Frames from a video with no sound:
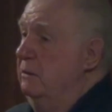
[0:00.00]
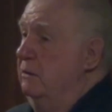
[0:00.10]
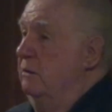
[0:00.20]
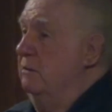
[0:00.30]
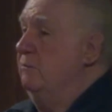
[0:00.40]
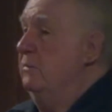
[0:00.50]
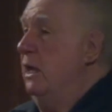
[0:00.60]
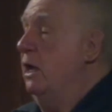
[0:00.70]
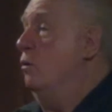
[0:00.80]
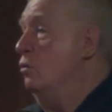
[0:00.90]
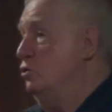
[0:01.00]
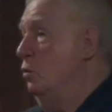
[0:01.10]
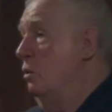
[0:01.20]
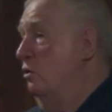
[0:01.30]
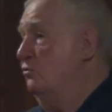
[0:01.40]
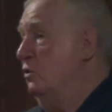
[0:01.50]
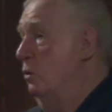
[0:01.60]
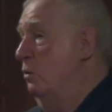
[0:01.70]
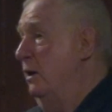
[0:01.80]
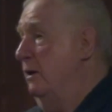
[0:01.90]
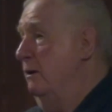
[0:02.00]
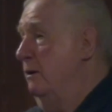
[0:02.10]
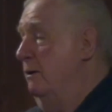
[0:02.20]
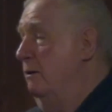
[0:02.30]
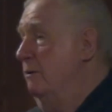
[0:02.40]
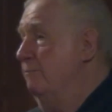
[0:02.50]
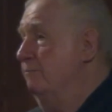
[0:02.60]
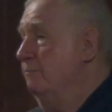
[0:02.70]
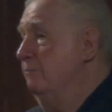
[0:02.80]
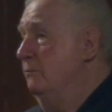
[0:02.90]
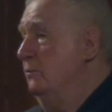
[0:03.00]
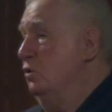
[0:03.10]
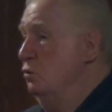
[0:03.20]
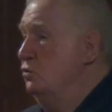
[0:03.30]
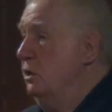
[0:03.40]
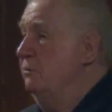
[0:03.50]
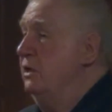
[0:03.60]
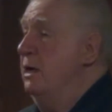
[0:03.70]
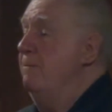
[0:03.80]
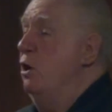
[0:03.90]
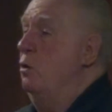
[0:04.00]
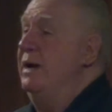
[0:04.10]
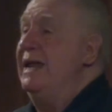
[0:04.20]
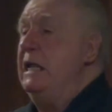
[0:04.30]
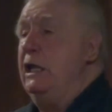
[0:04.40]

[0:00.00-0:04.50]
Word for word: Uh, and would you also uh, do something about